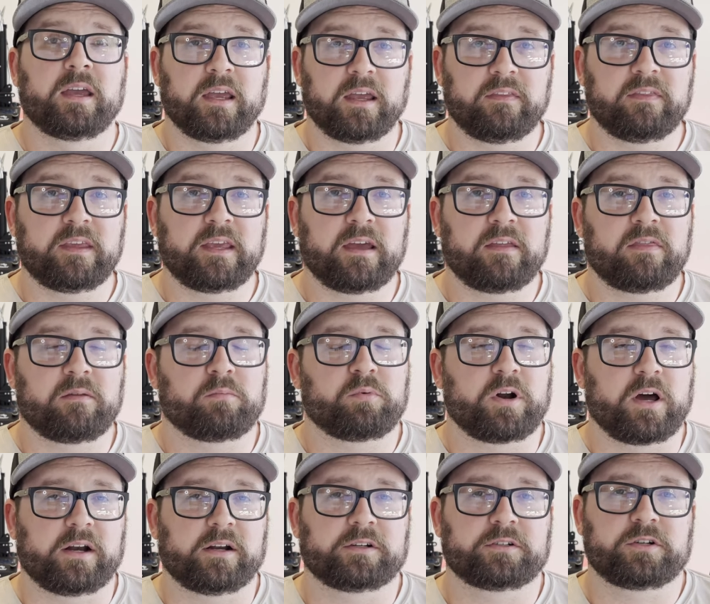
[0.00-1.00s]
In the end, the
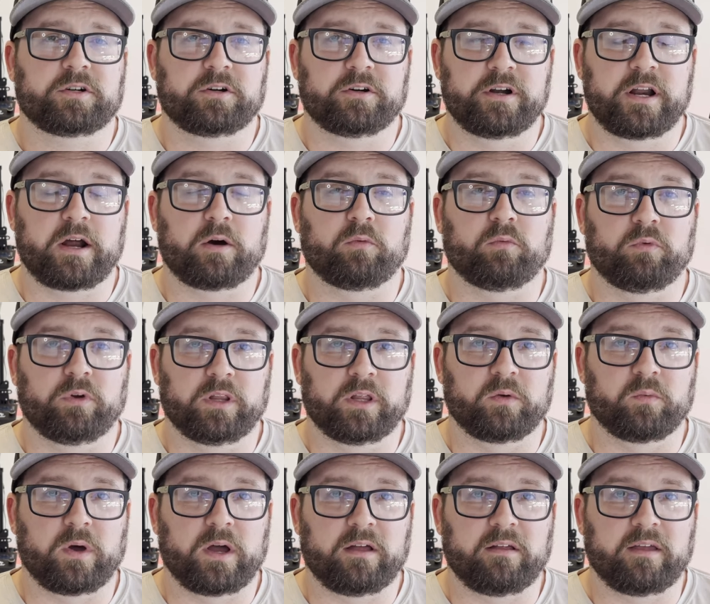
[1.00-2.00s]
product turned out really
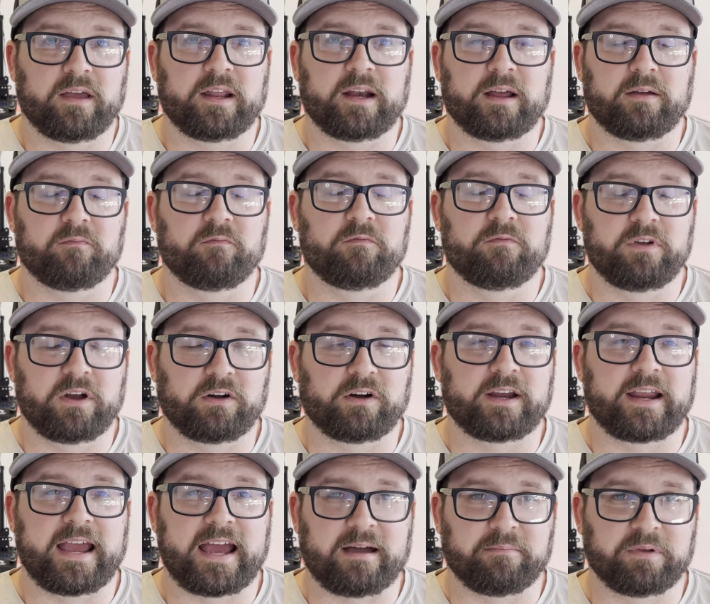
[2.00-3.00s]
well and I'm
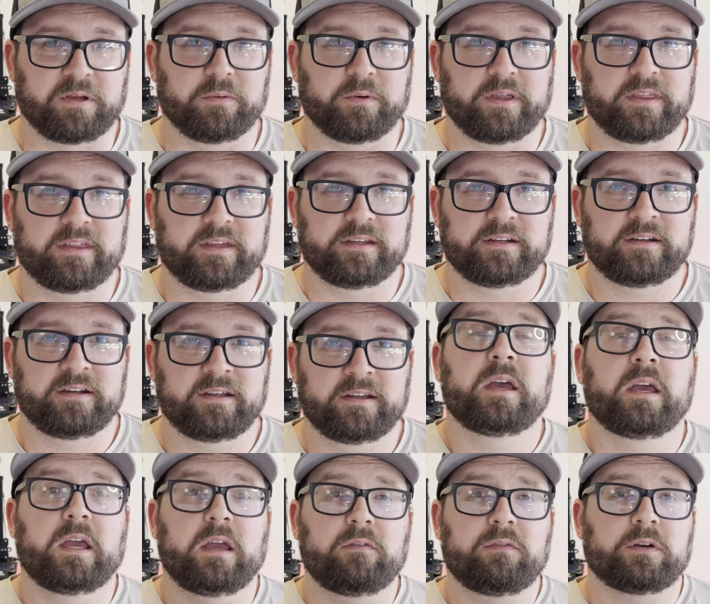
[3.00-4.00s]
very happy with it.
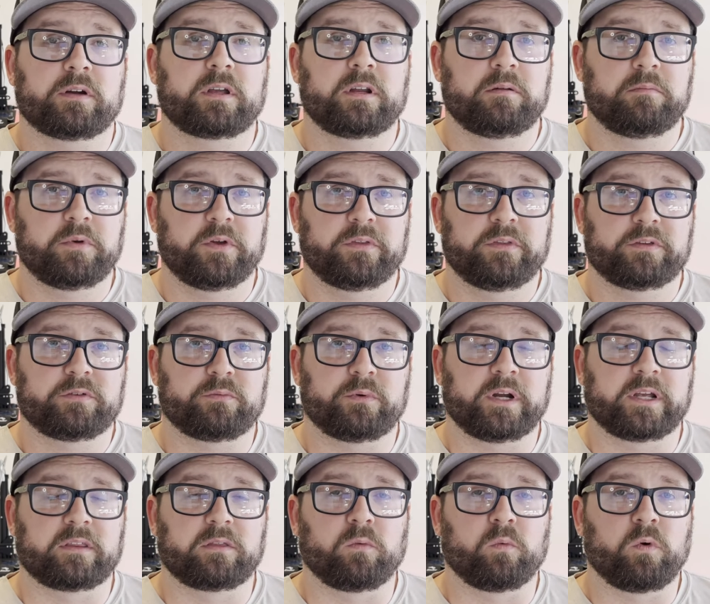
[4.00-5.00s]
If you're going to build this
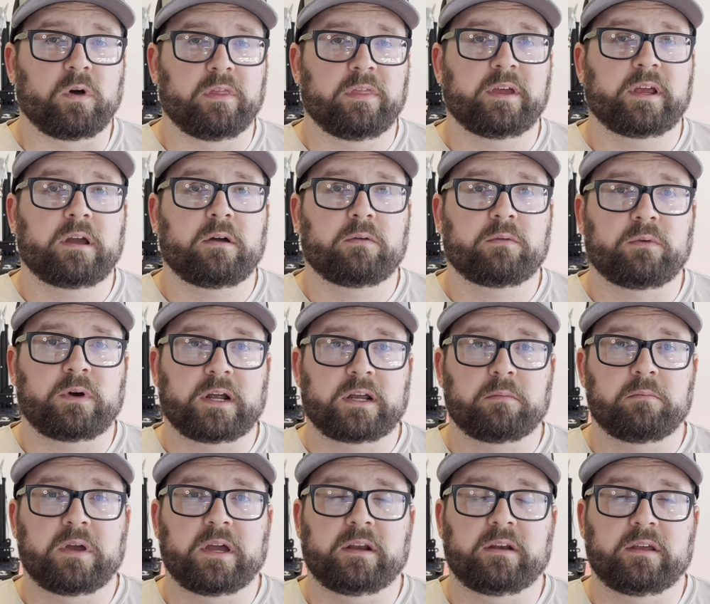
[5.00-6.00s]
rig, the one thing I would
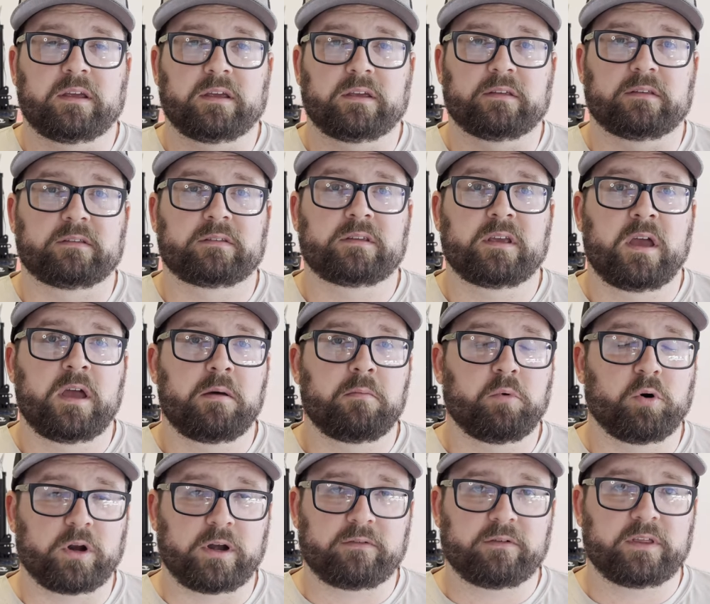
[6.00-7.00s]
recommend is
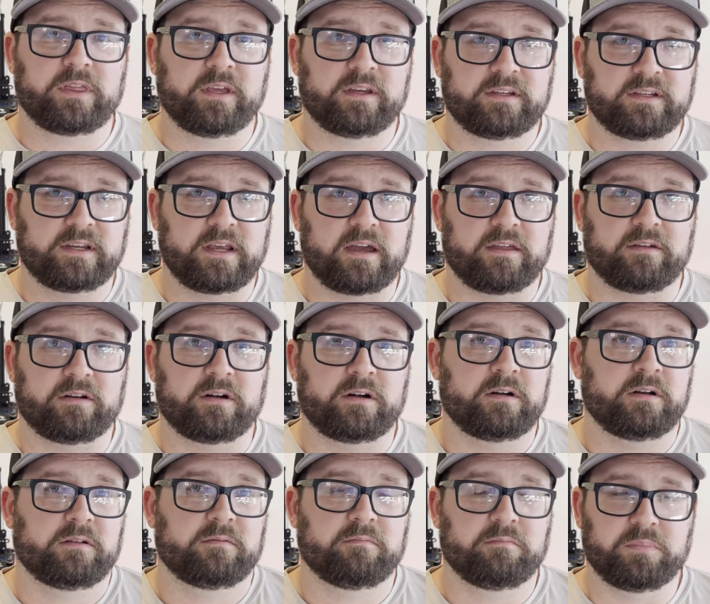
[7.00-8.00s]
put everything
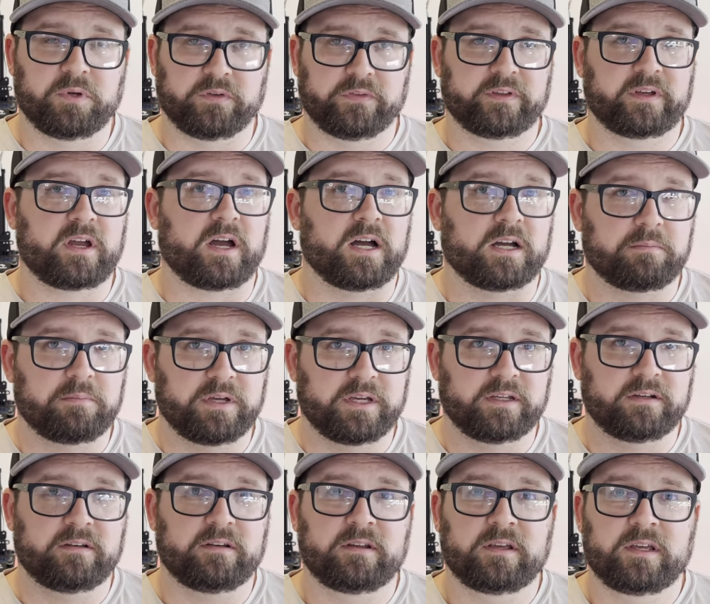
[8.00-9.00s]
together, build the
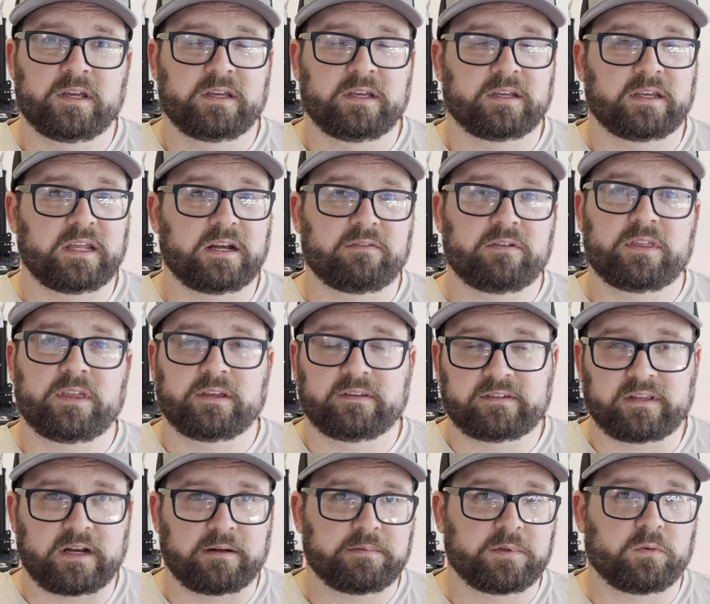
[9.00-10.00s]
cockpit, get everything
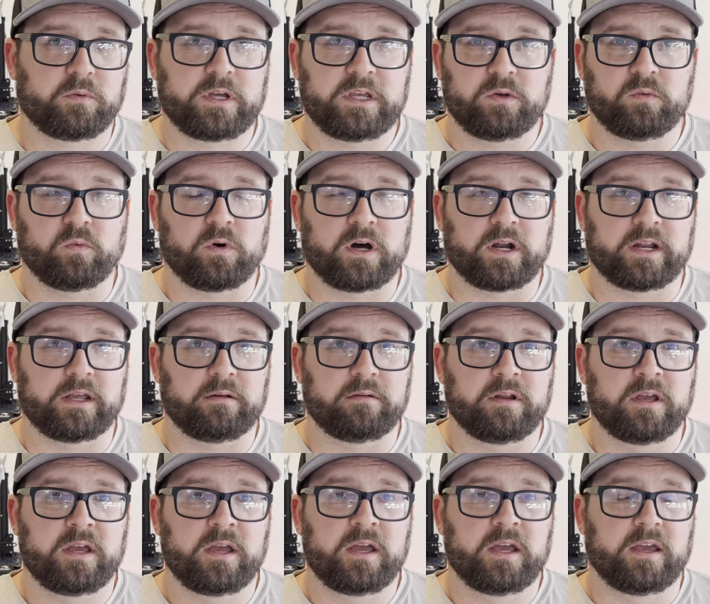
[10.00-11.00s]
set up the way you want it,
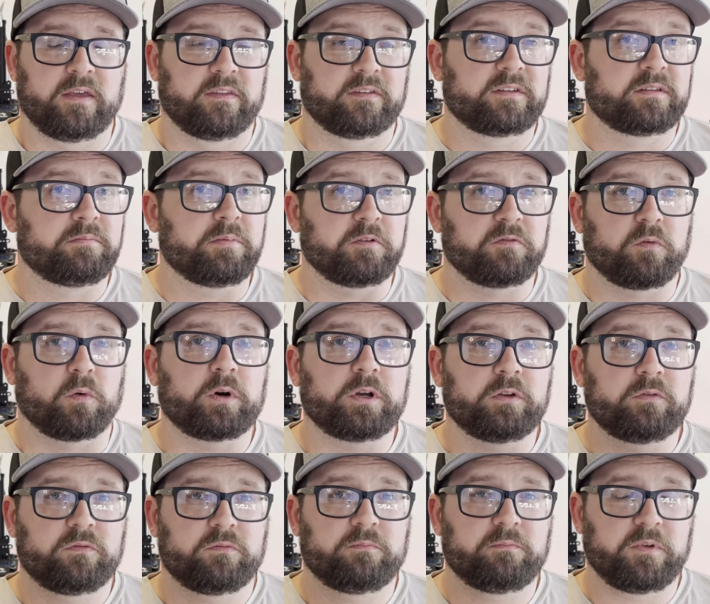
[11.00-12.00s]
and this is before
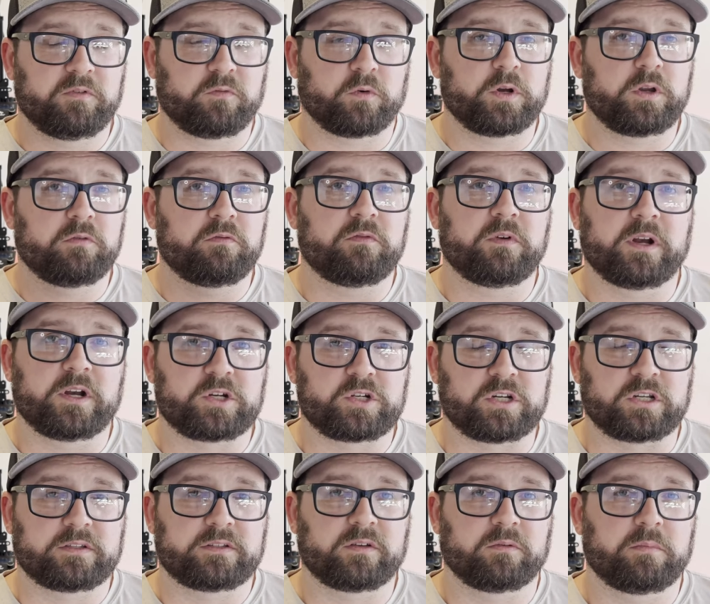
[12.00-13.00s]
you finish
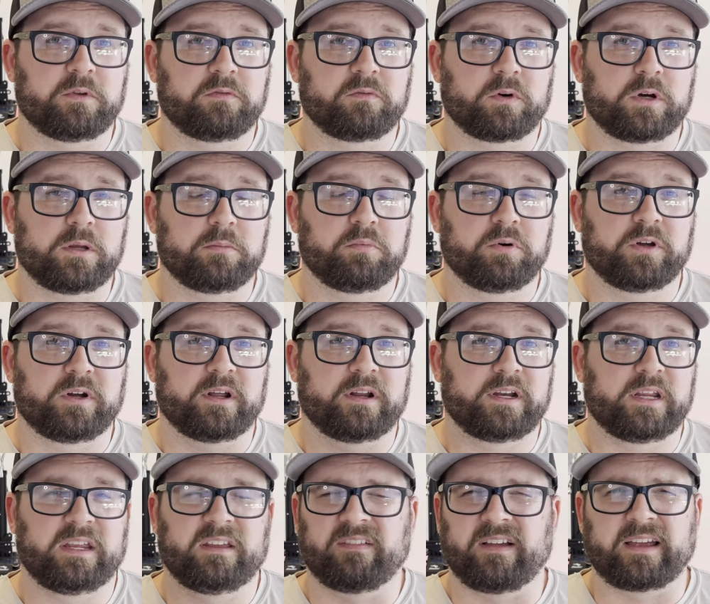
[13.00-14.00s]
it, so before you put
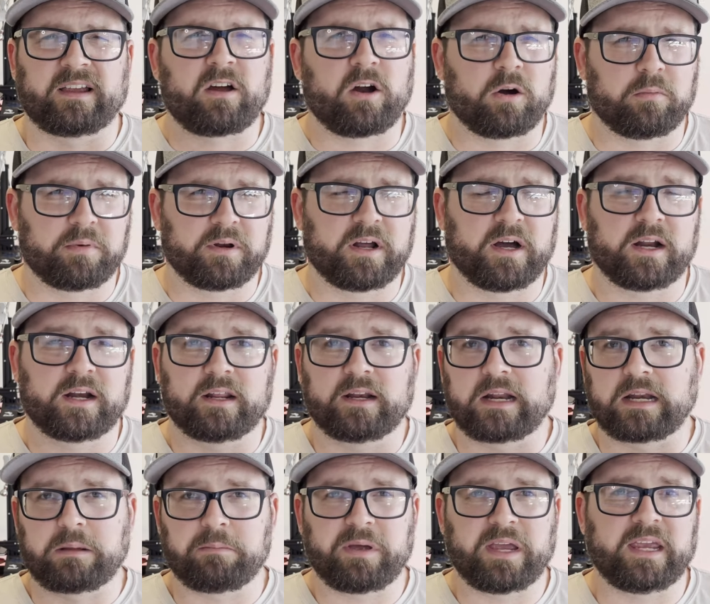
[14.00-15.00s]
any like carpet on it,
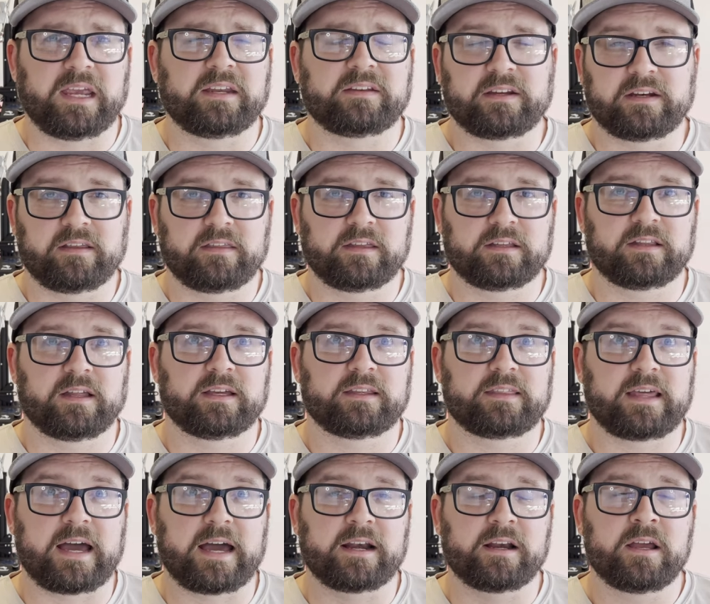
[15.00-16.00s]
any paint, anything like
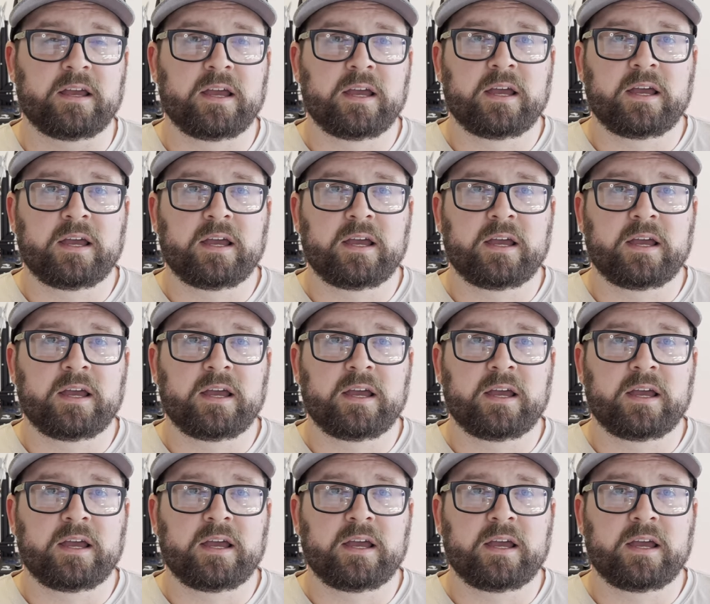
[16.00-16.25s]
that.